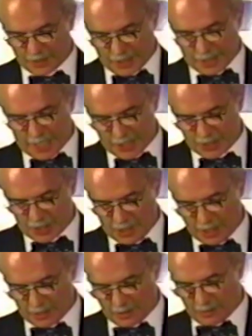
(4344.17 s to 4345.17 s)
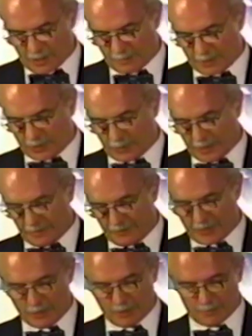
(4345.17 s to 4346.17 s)
the connection in thought between
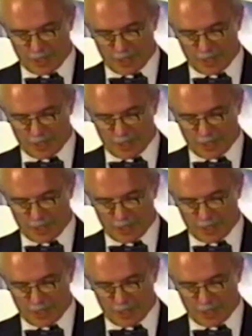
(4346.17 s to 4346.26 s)
Frederick